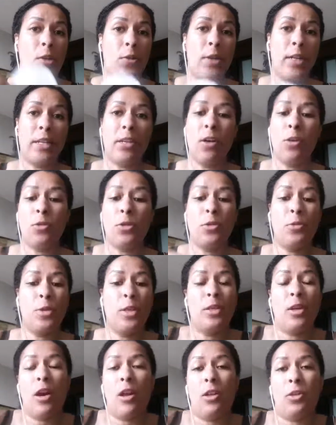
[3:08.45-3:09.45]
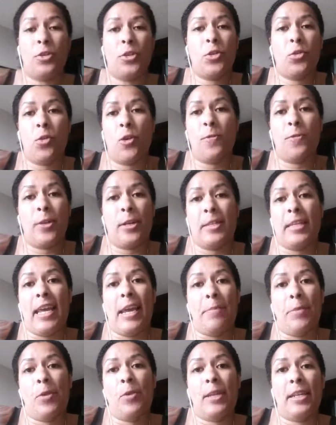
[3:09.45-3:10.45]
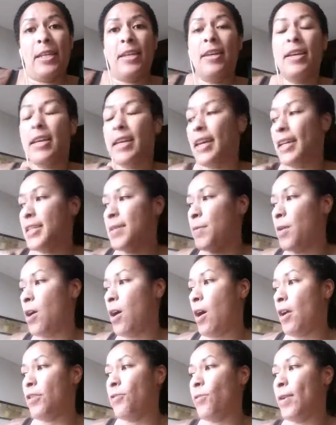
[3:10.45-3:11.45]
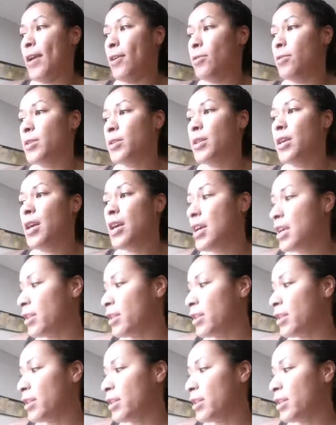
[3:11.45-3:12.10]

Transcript: You could go to the dollar store, for example, and get some cotton rounds.